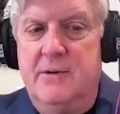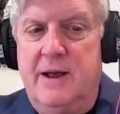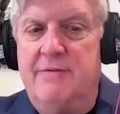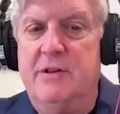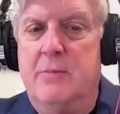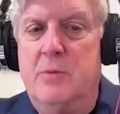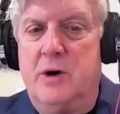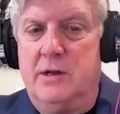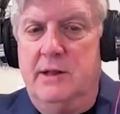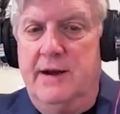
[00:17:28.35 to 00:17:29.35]
We have a lot
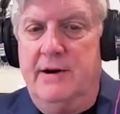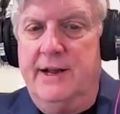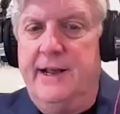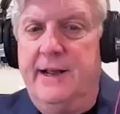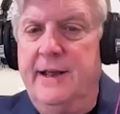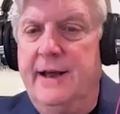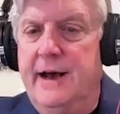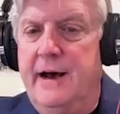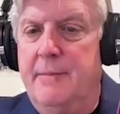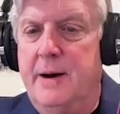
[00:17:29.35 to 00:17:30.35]
more clarity
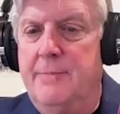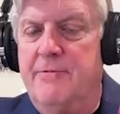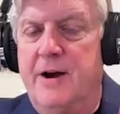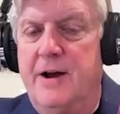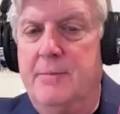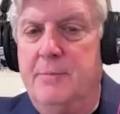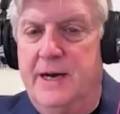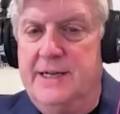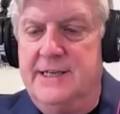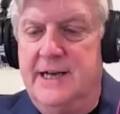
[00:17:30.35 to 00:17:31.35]
up front,
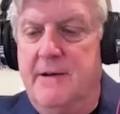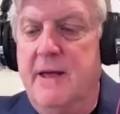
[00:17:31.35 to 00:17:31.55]
but